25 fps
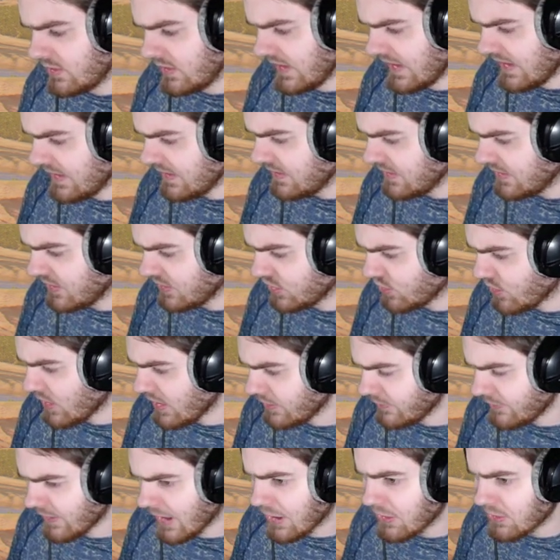10 to
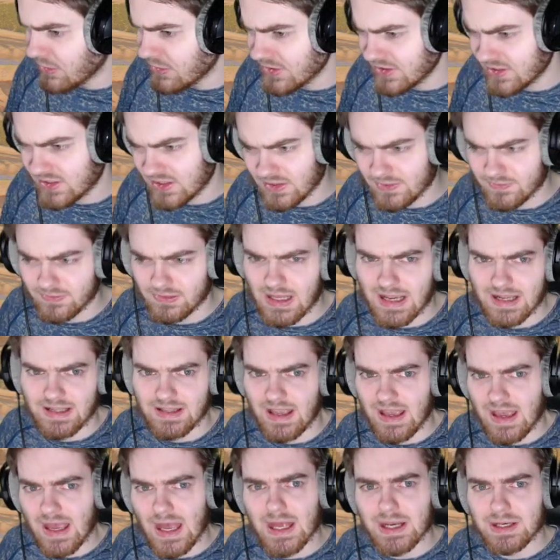12 hours, something like
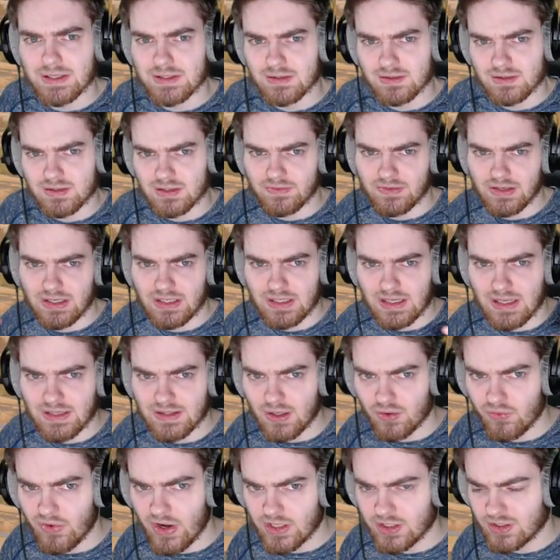that, something in that
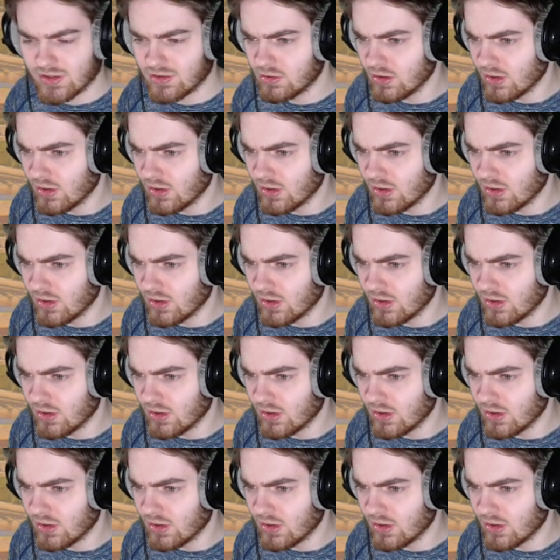direction.